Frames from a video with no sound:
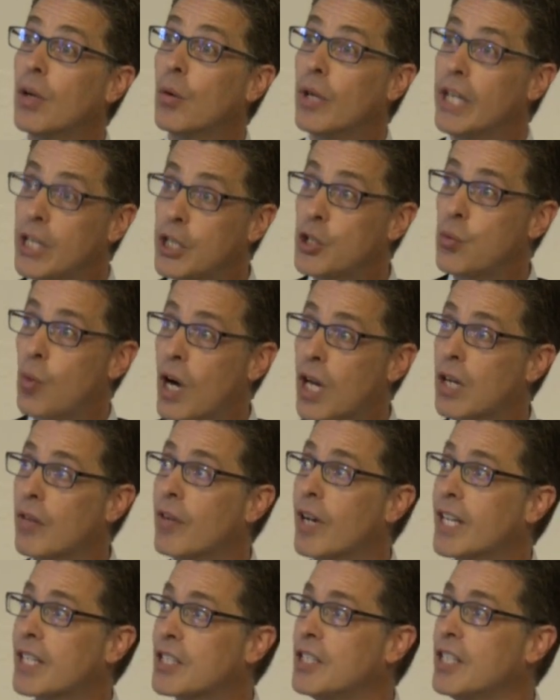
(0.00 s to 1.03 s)
each one
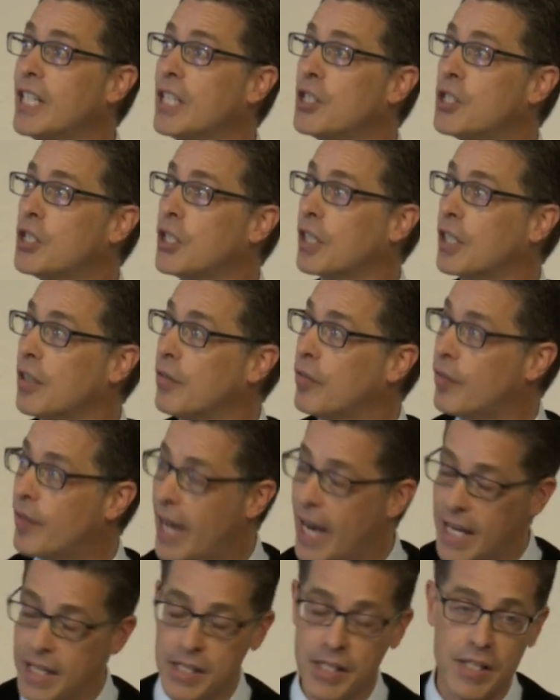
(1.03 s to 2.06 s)
of us needs to
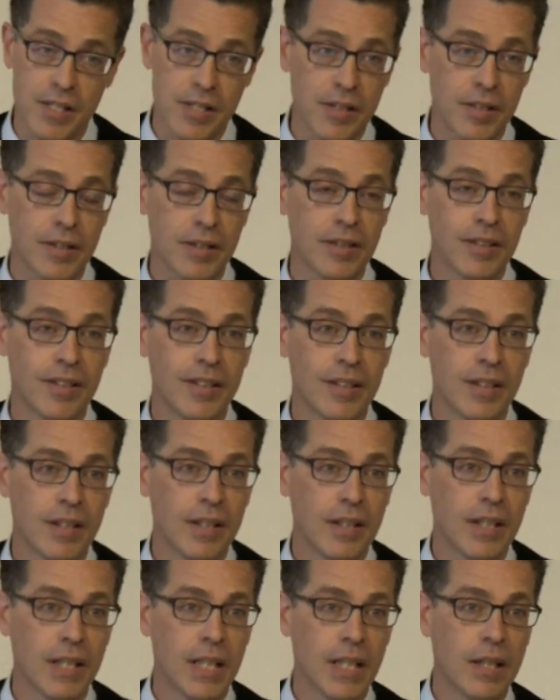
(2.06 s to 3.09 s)
confess
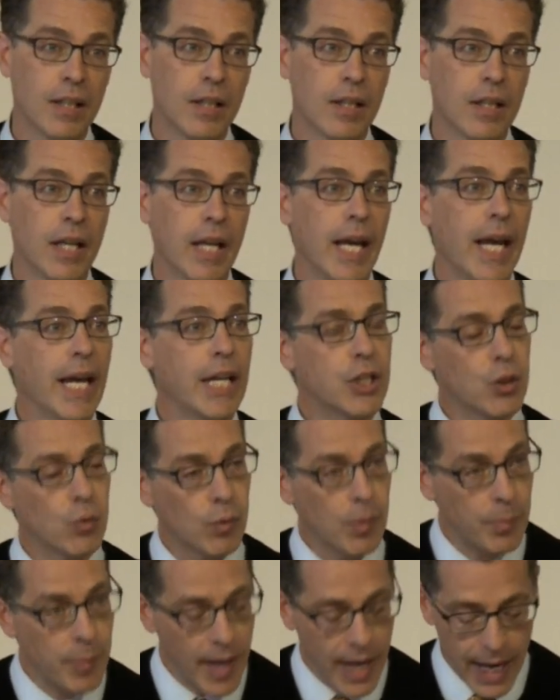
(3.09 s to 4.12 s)
and to
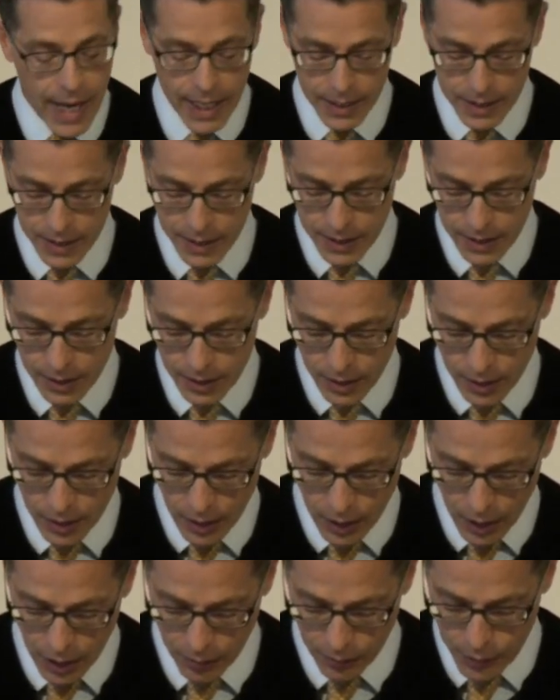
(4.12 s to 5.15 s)
repent
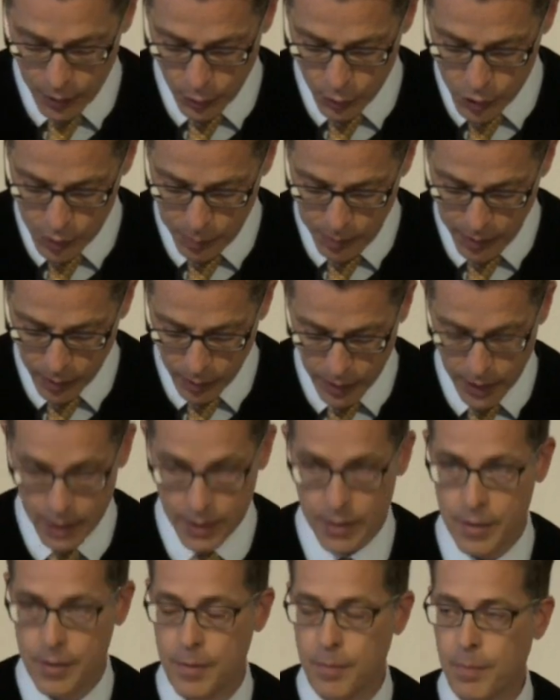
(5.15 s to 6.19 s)
of those
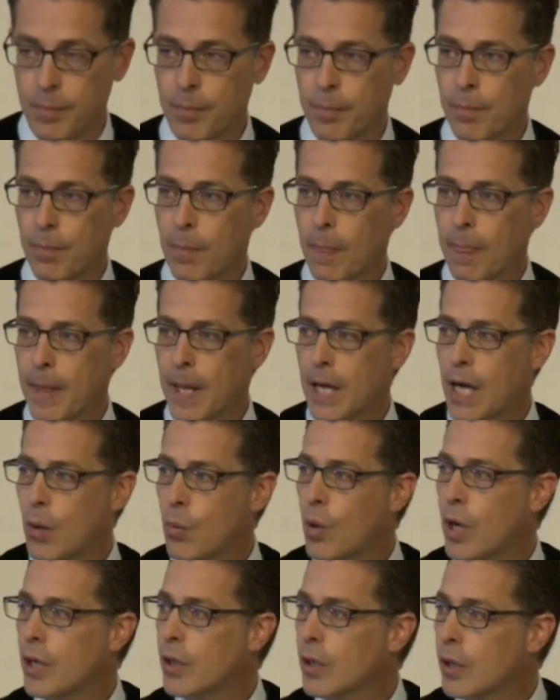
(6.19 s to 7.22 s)
spirits. And I
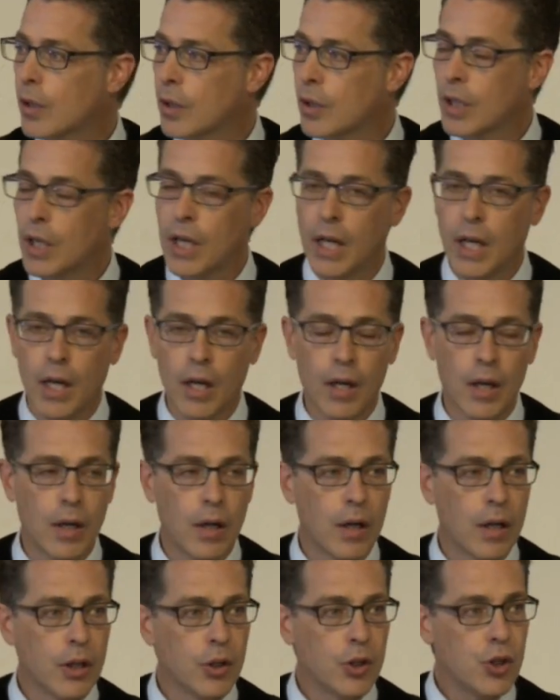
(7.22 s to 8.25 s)
wonder
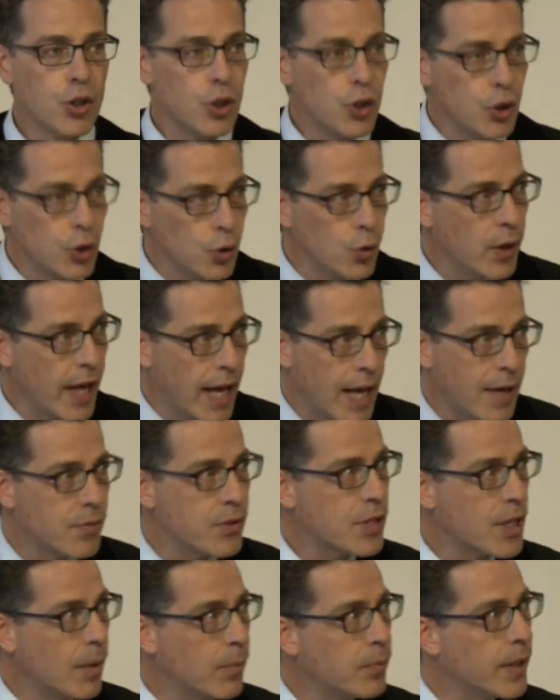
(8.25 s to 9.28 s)
do you have
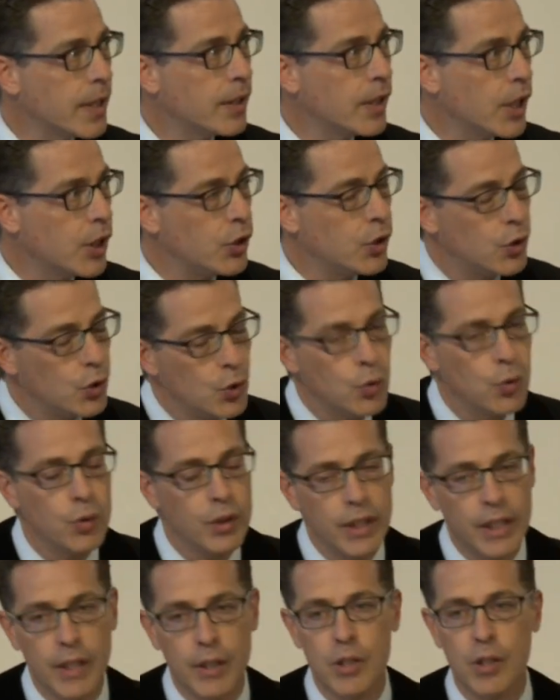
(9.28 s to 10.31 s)
something that you
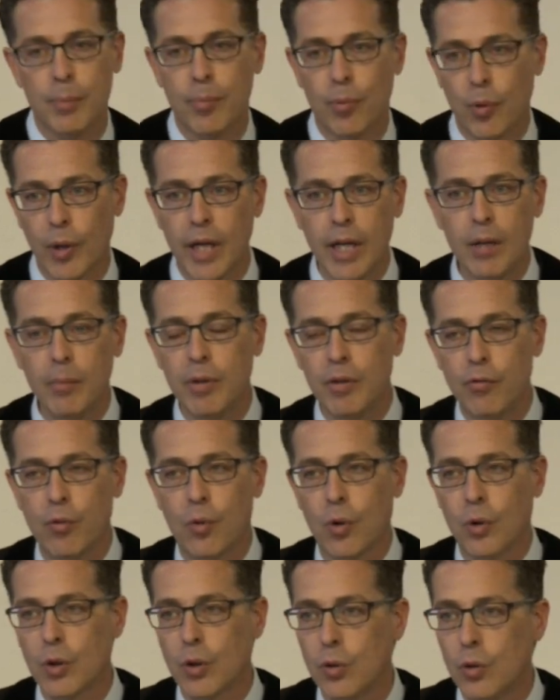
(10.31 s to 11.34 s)
need to bring
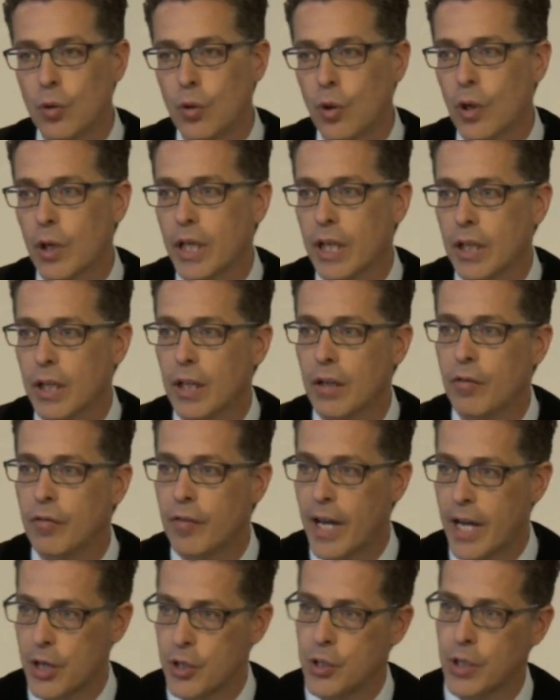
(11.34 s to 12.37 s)
before the Lord in
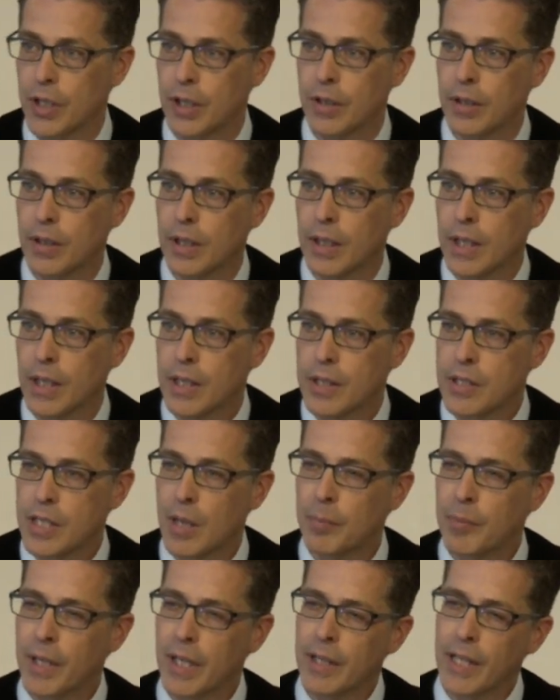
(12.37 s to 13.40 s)
confession?
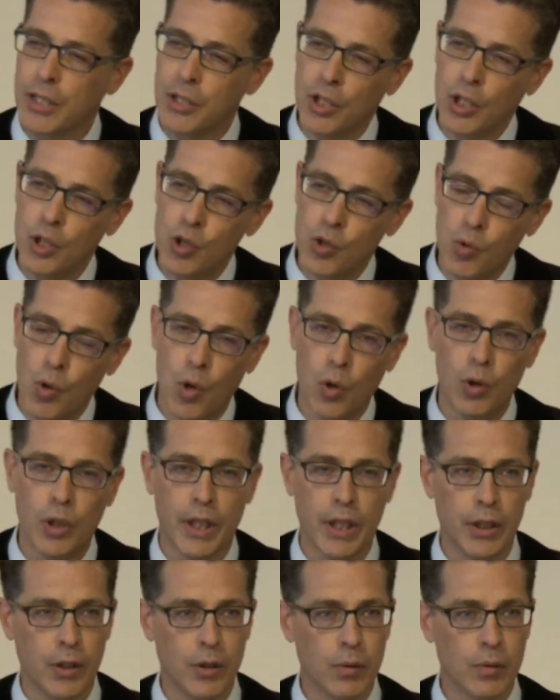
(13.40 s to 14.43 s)
Something that's
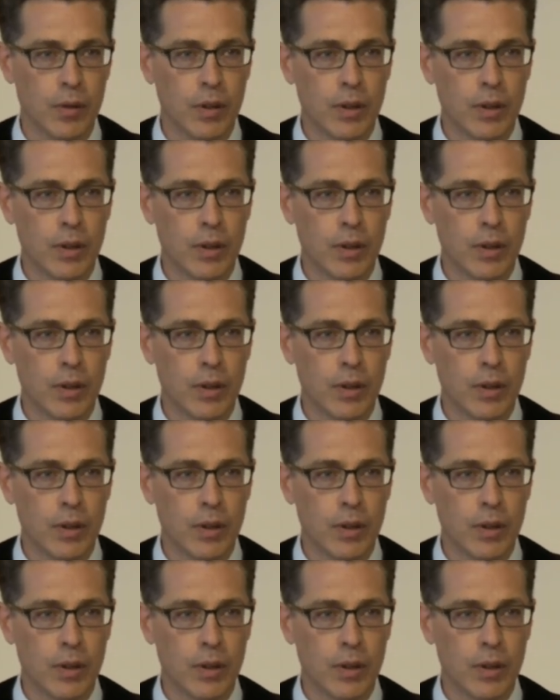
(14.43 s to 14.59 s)
controlling you,